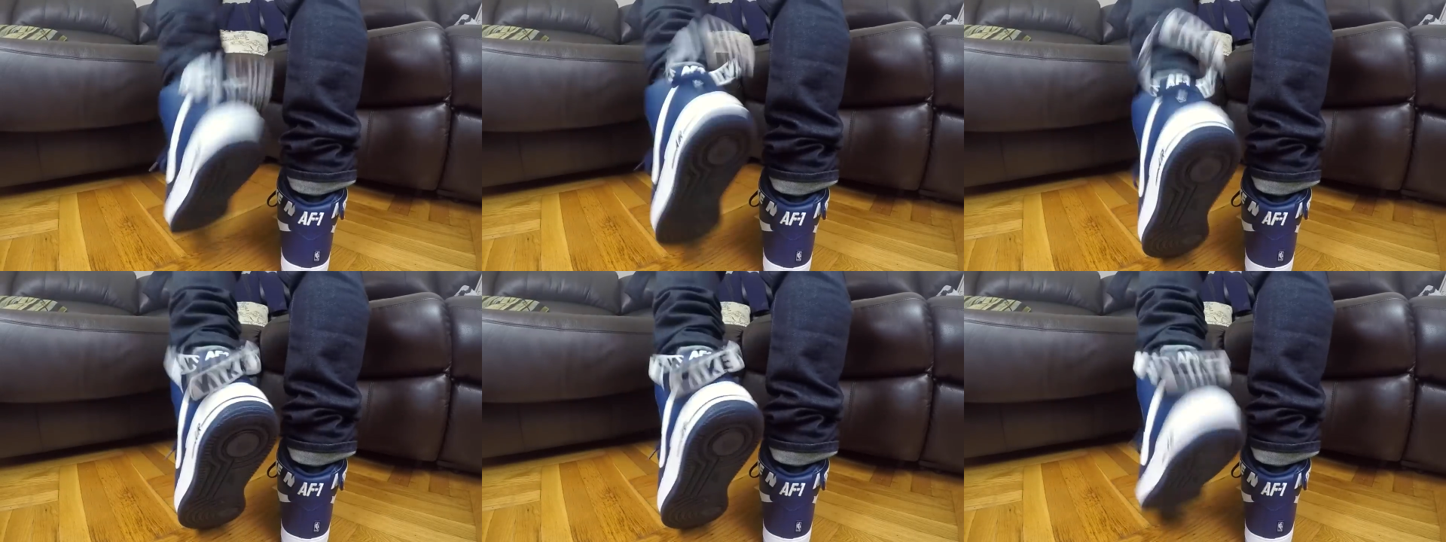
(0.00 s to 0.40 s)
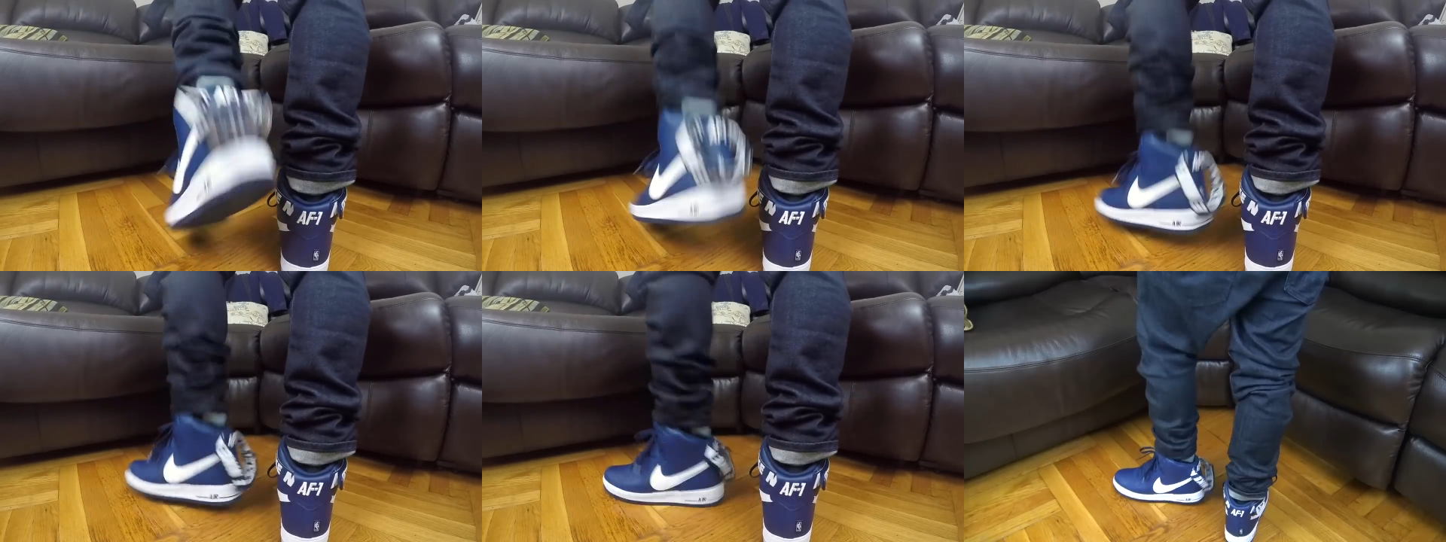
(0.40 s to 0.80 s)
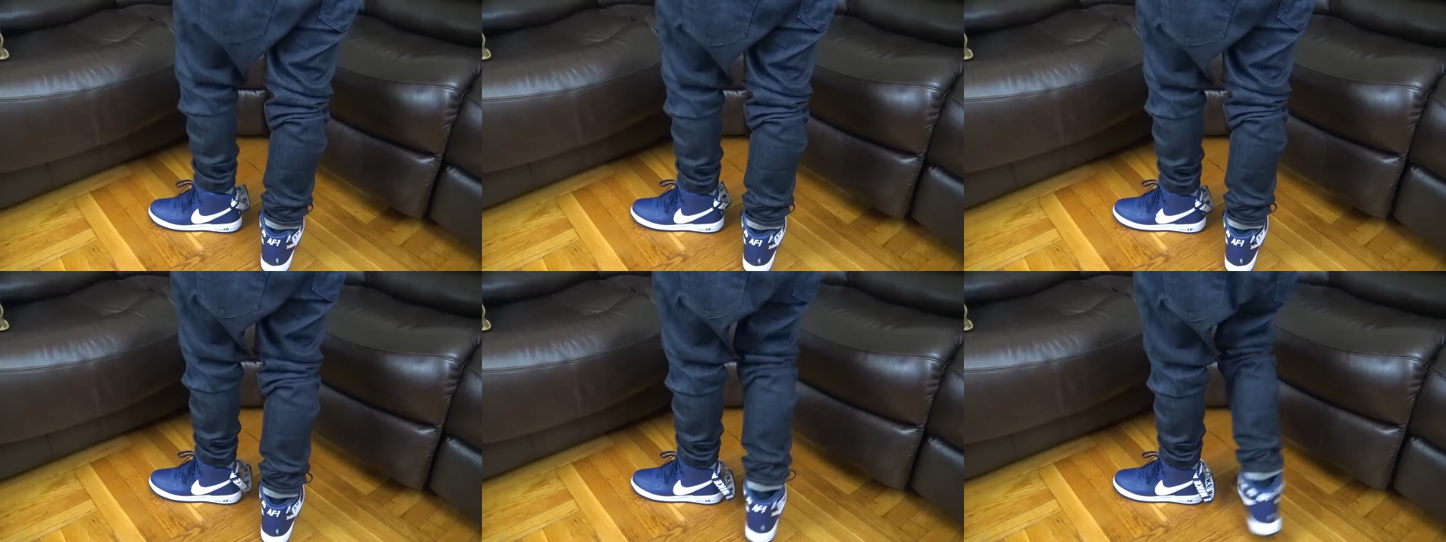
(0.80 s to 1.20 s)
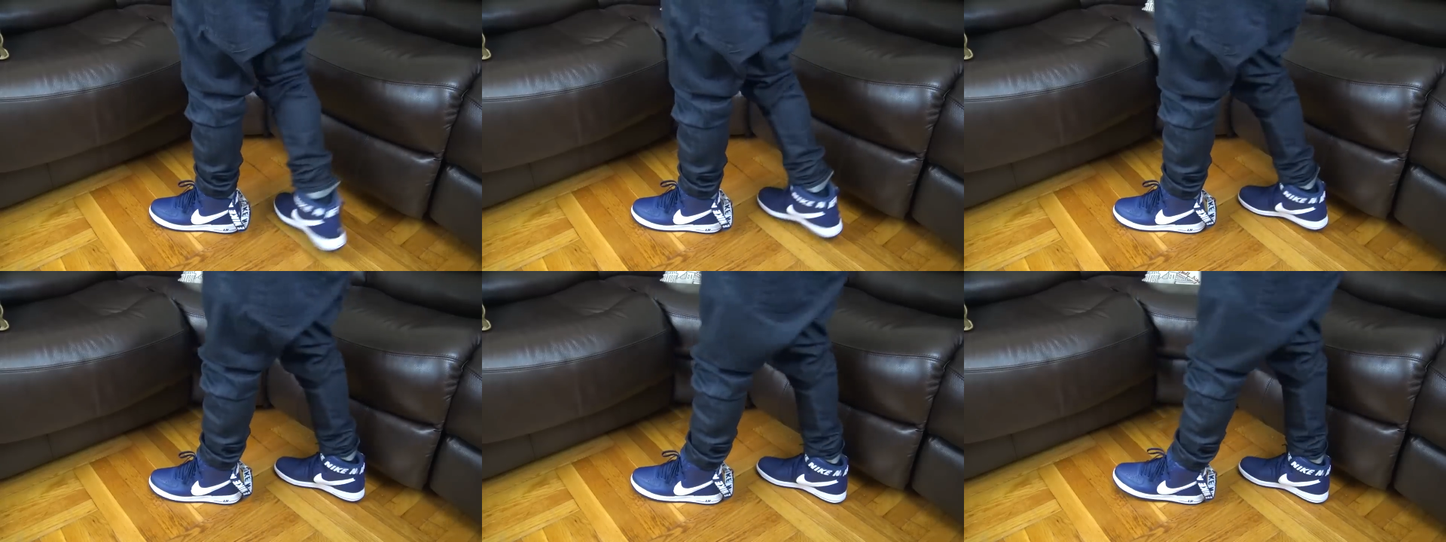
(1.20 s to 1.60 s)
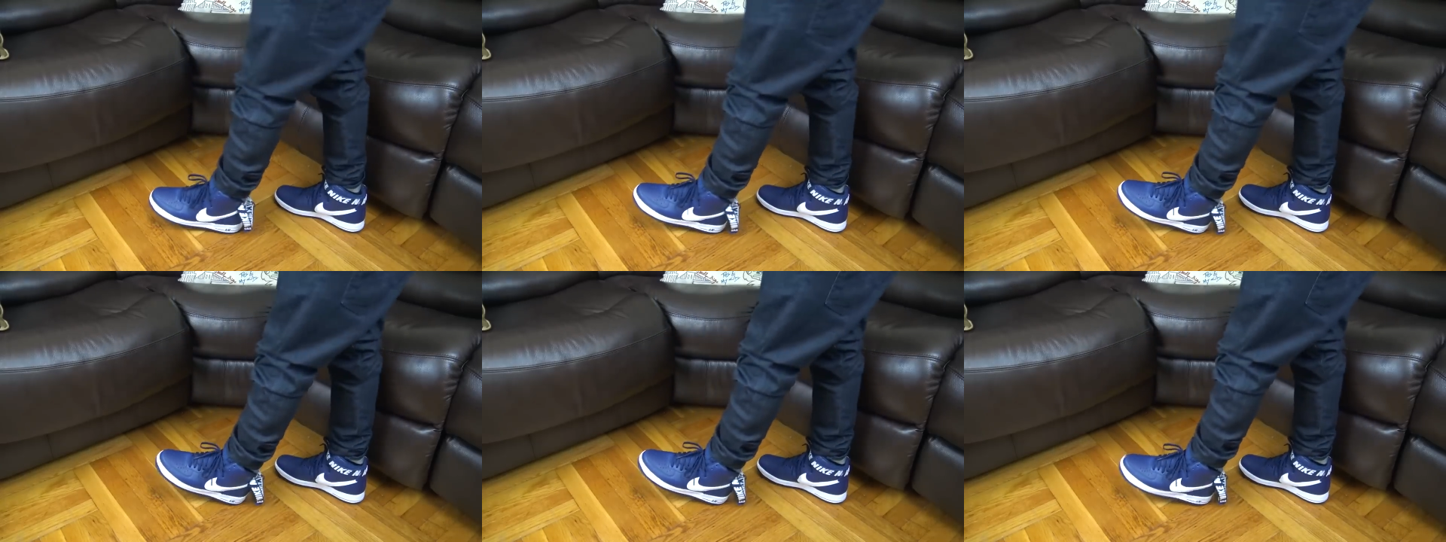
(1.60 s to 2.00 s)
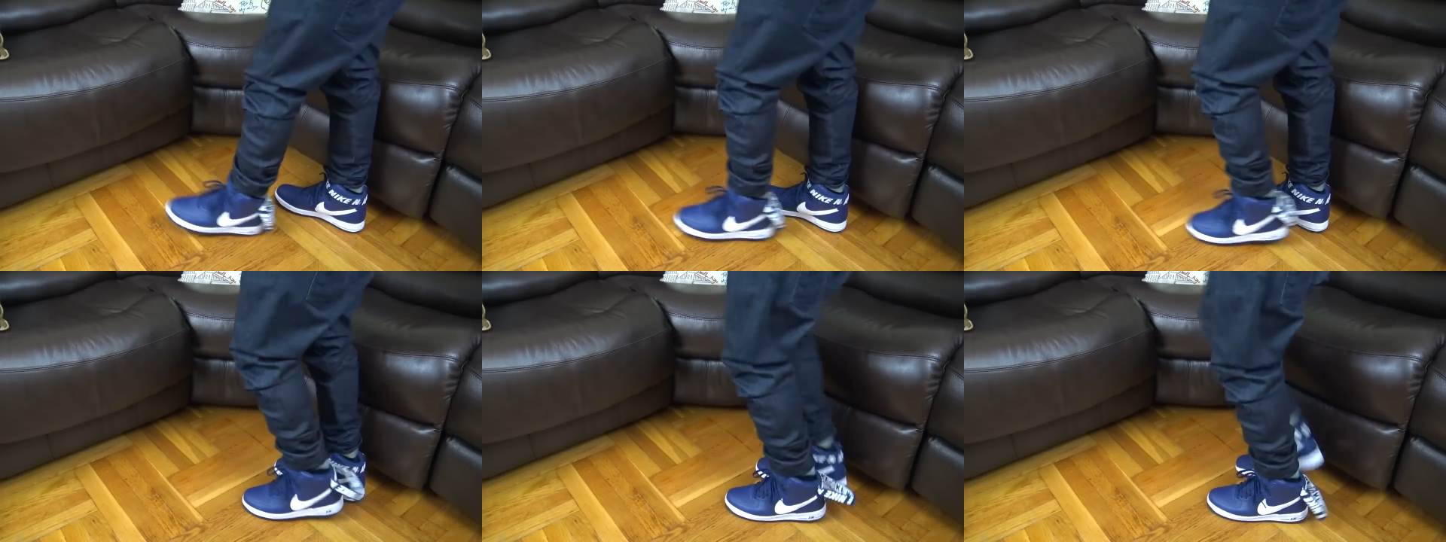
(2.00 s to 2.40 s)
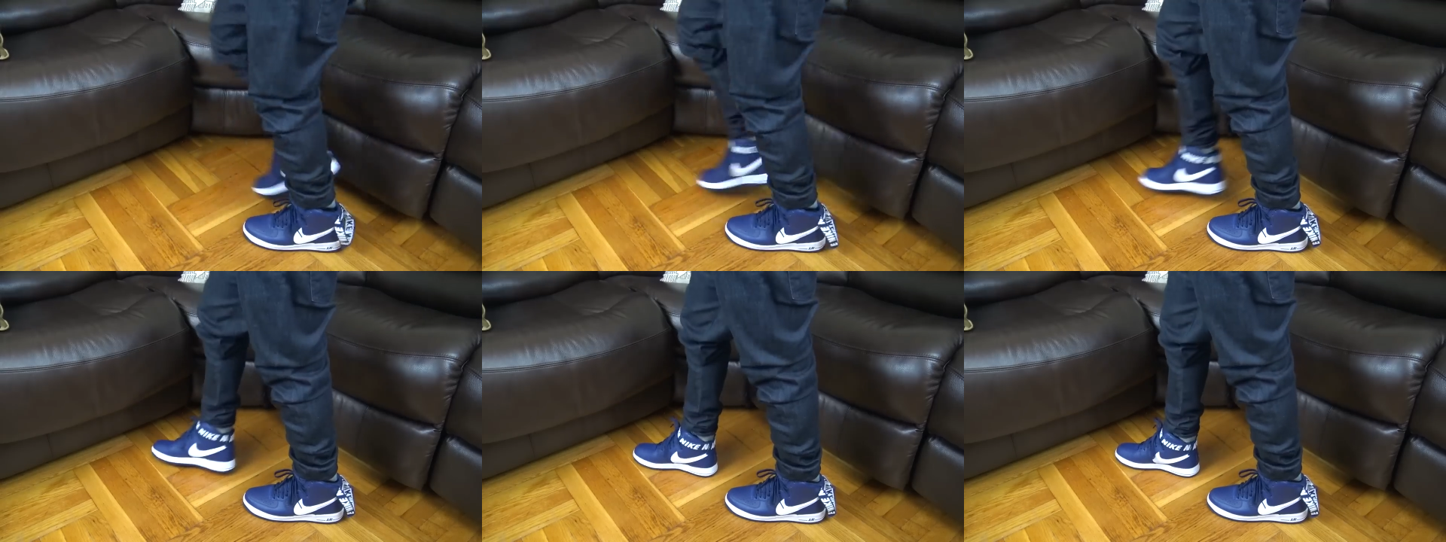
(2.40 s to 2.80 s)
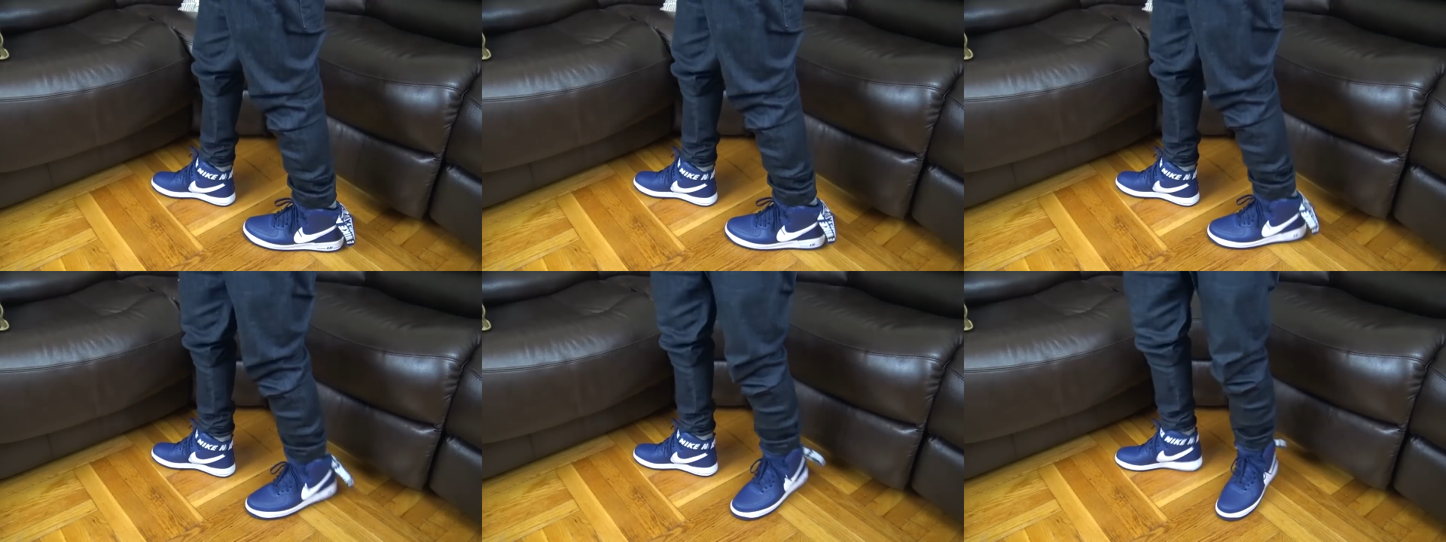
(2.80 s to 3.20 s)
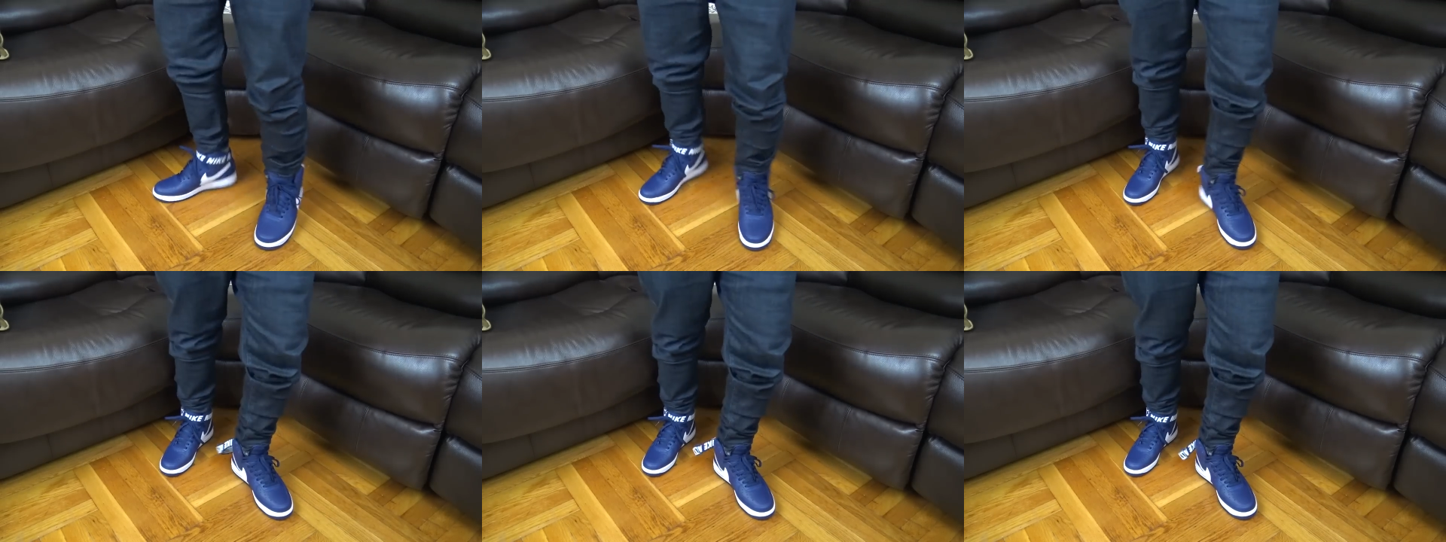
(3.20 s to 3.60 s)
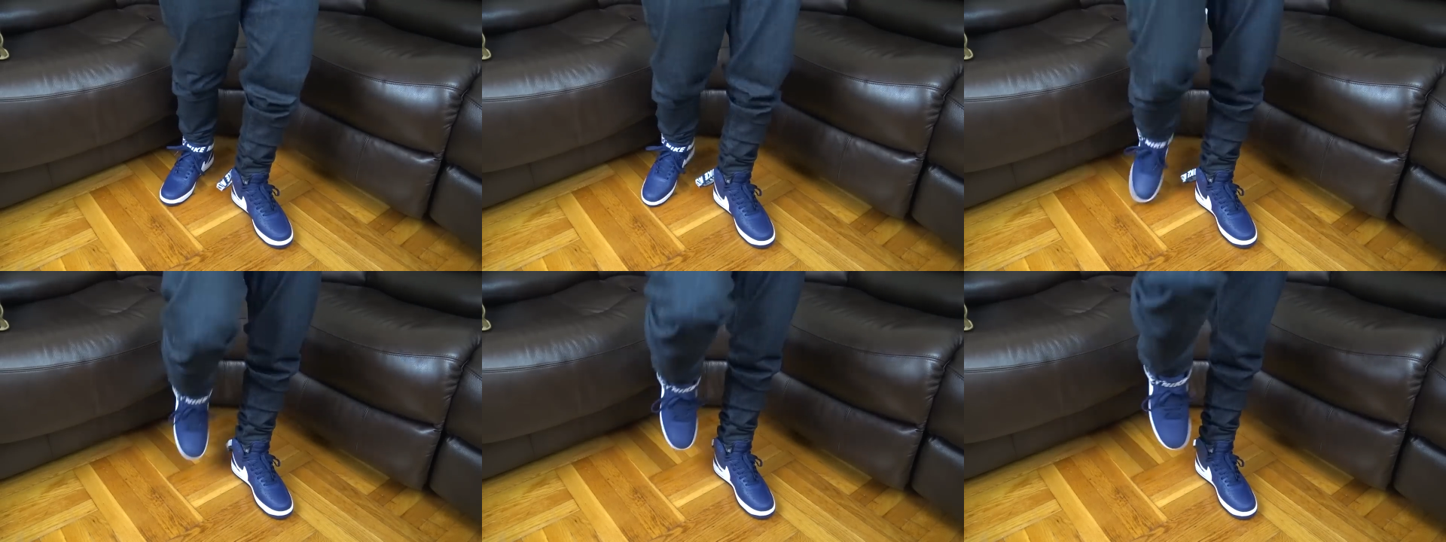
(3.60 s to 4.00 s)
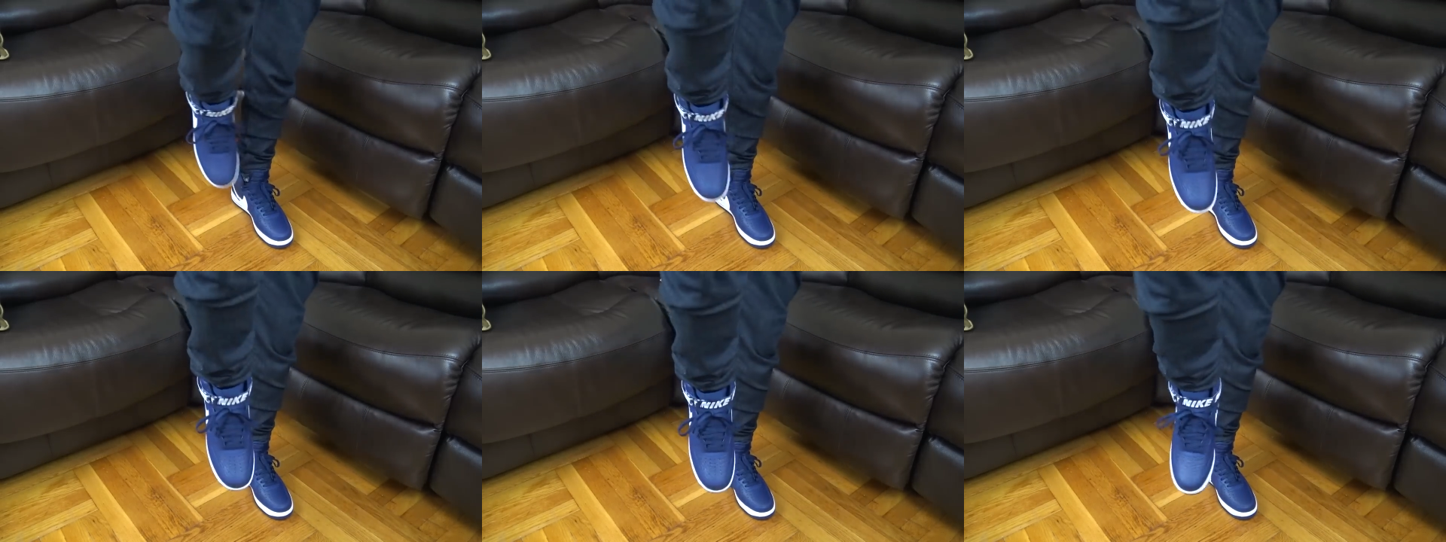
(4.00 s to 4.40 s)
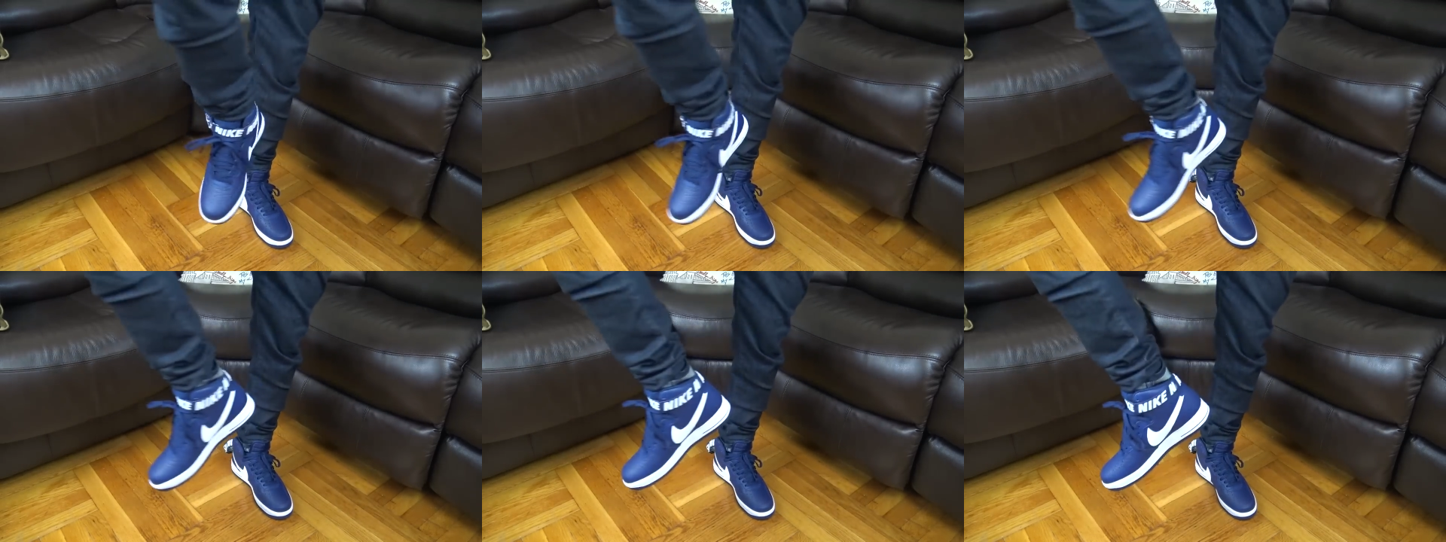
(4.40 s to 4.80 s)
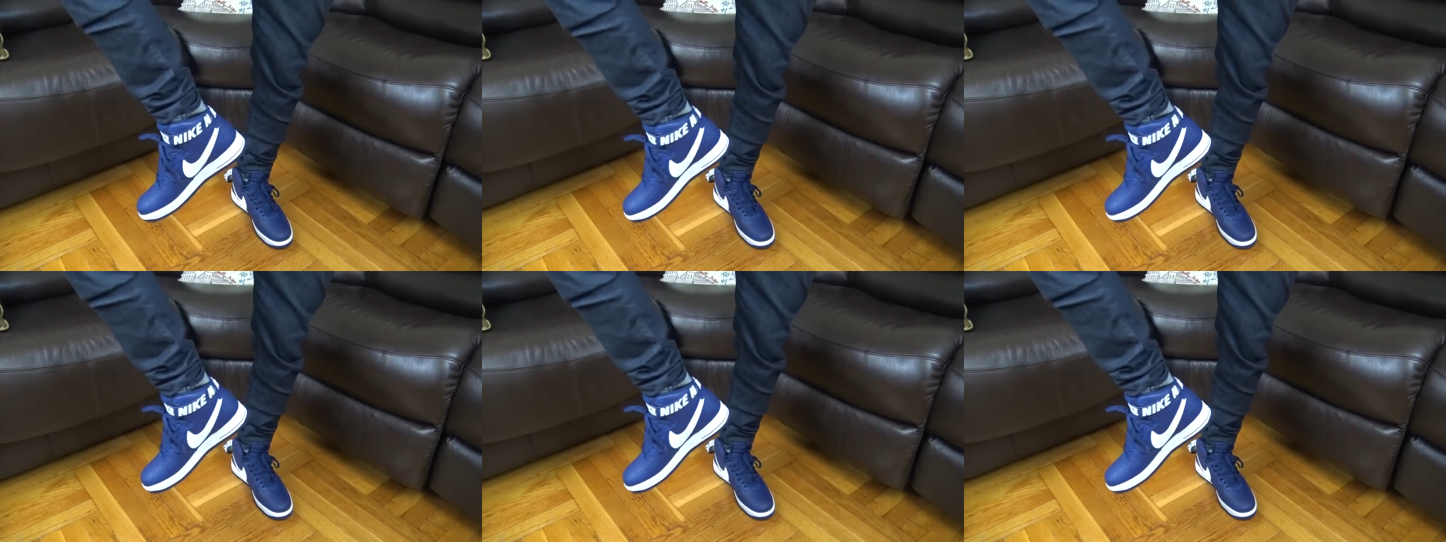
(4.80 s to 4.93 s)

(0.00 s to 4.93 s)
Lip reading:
No face is visible, so there are no lips to read.